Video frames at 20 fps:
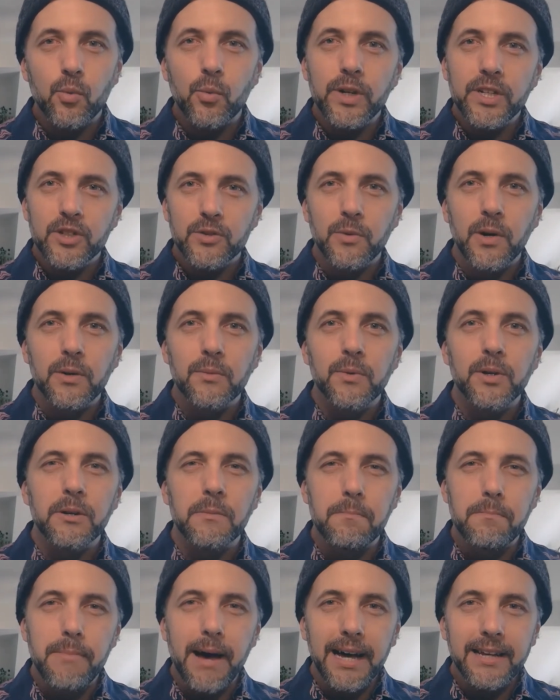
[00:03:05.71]
which one
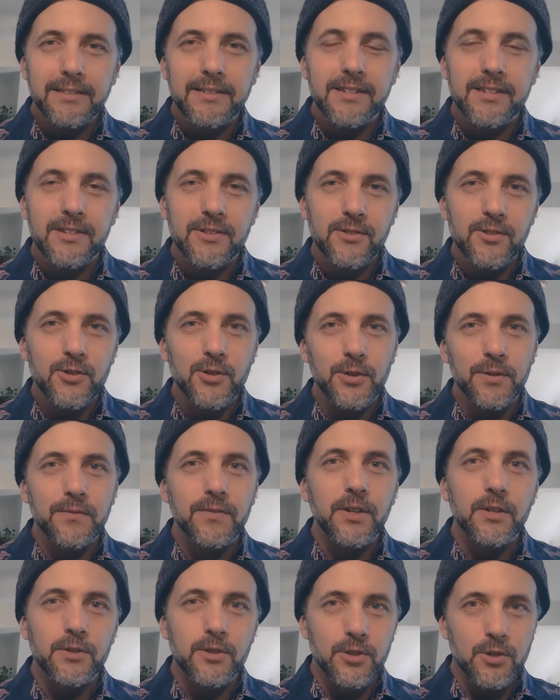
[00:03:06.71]
would best serve
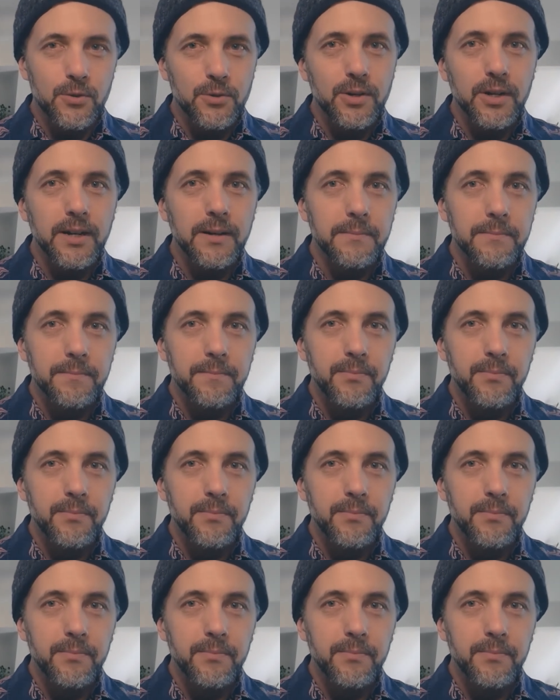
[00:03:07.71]
your story.